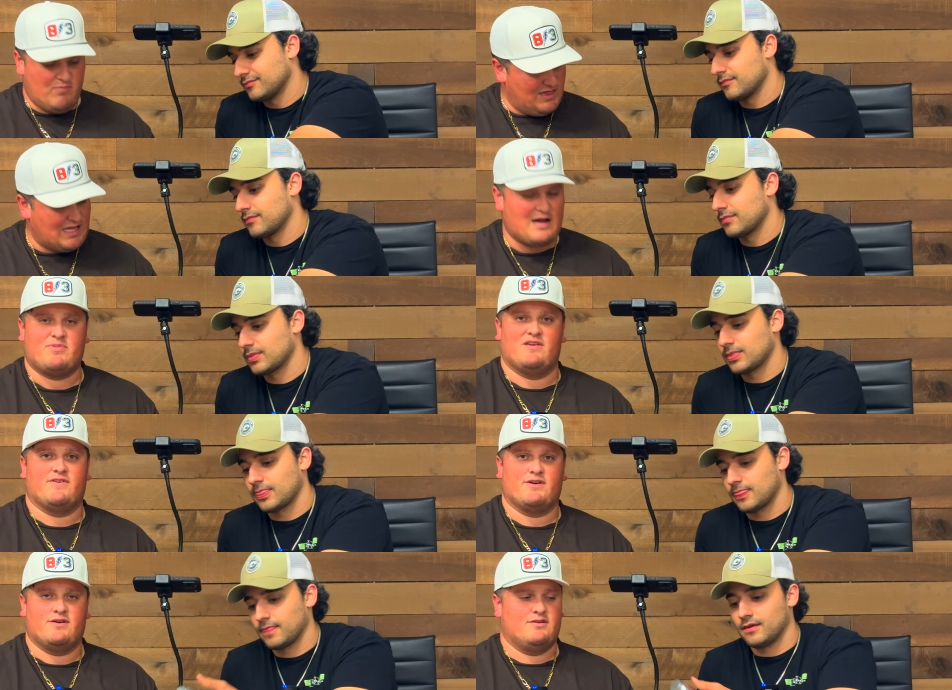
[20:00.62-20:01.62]
Speaker 1: lot
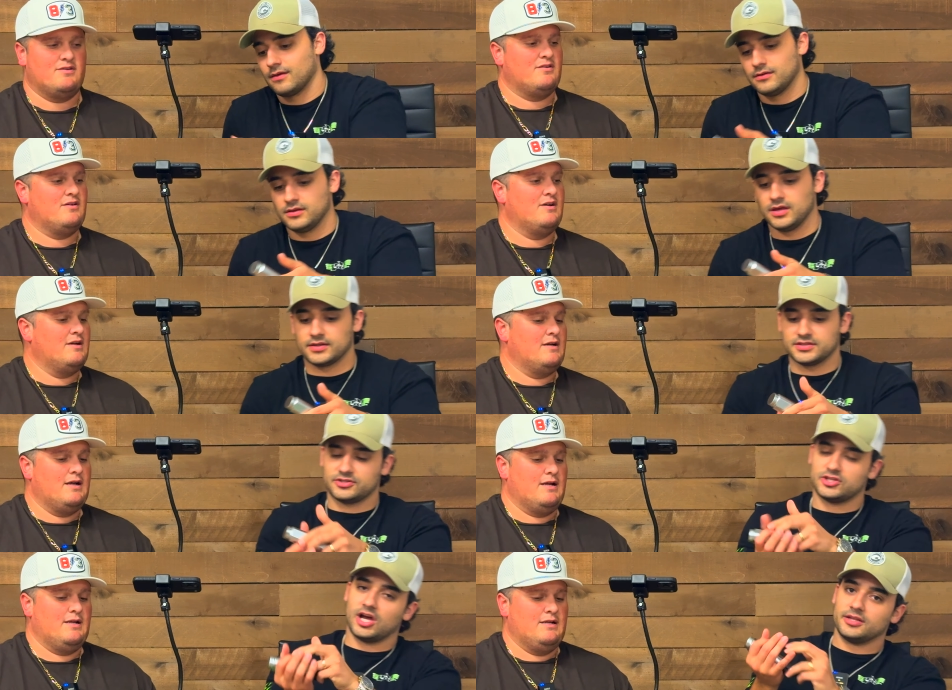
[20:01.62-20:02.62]
beefier.
Speaker 2: Yeah, it's a
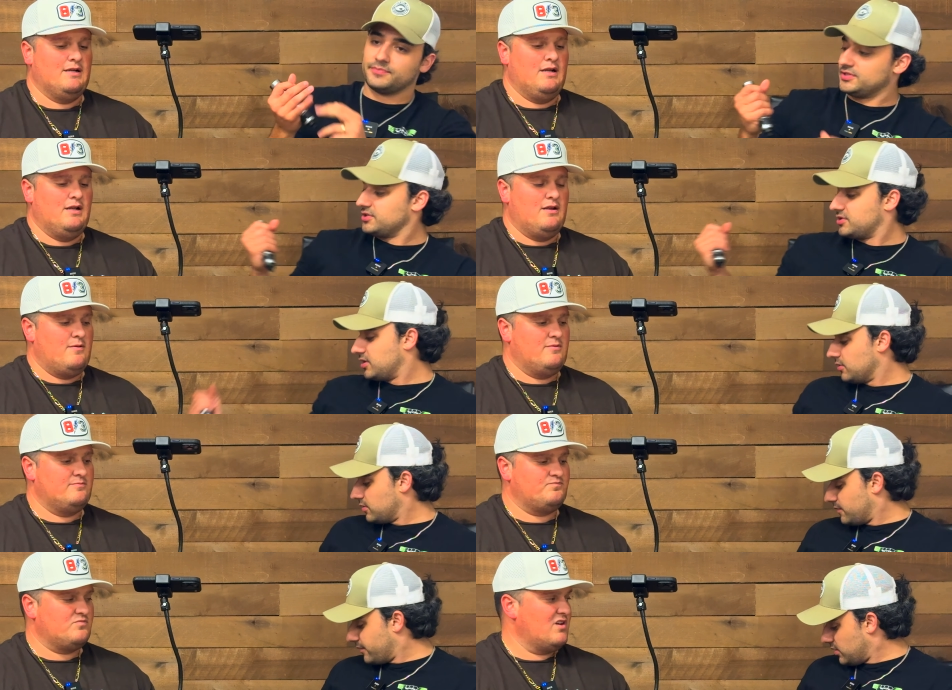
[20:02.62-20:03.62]
solid piece of steel.
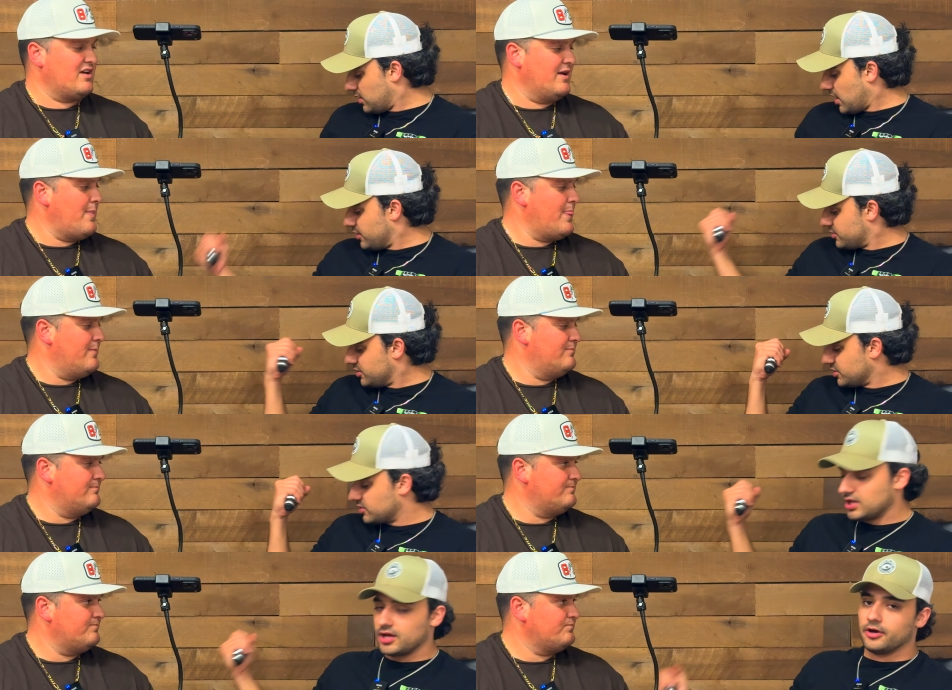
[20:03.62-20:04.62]
Okay. I usually just
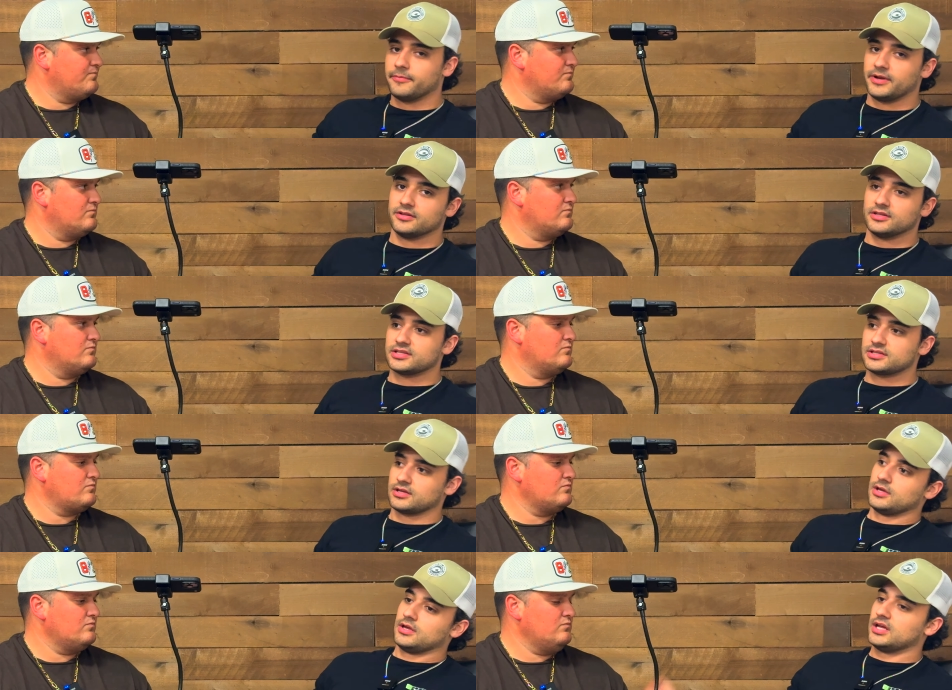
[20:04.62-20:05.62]
sit at home and I do this
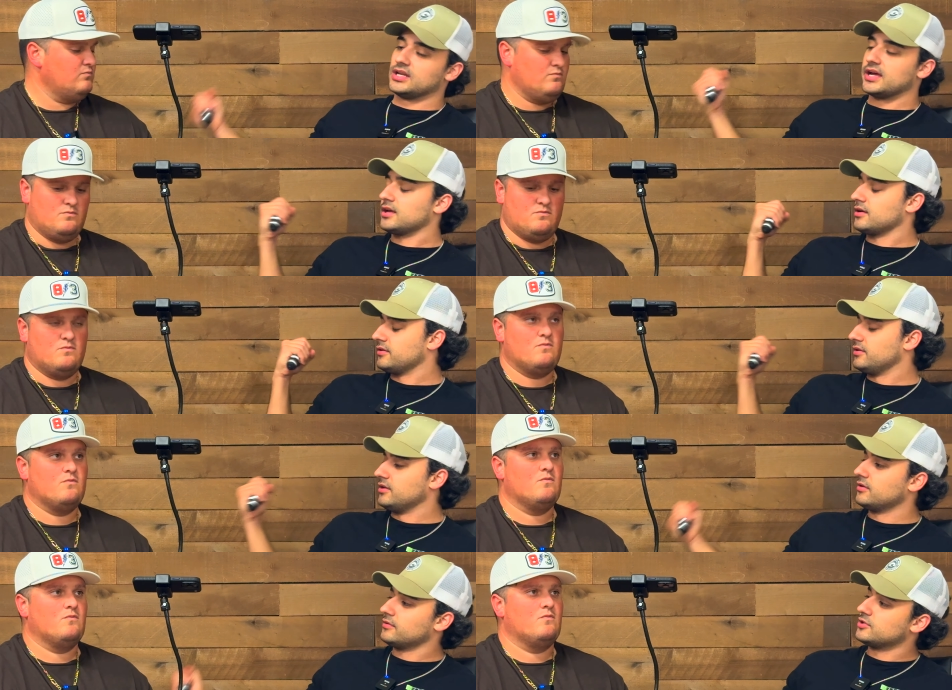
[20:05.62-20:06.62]
at night. You
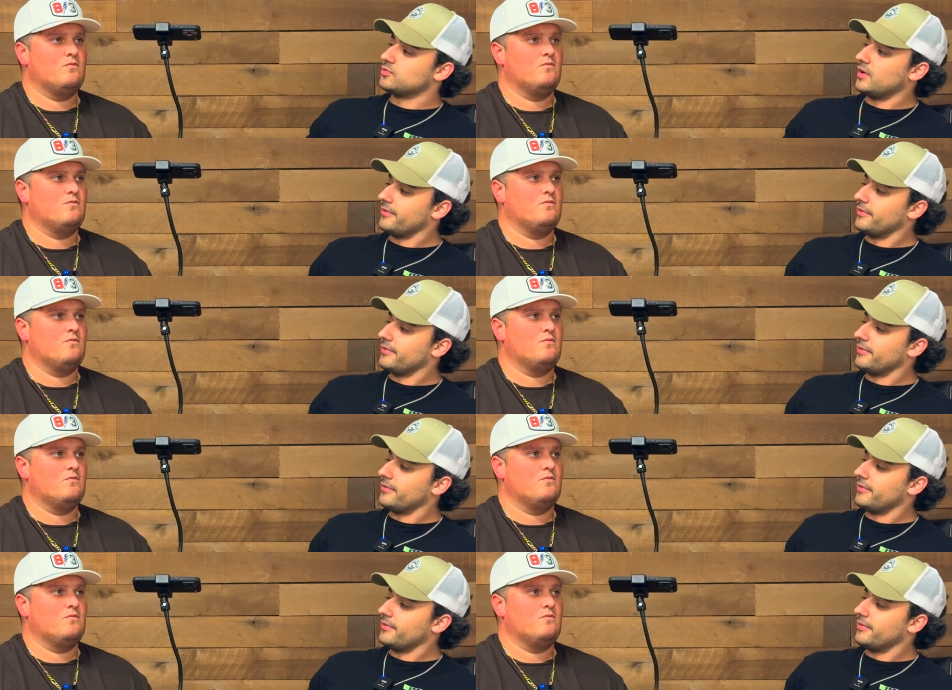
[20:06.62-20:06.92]
know, that's why my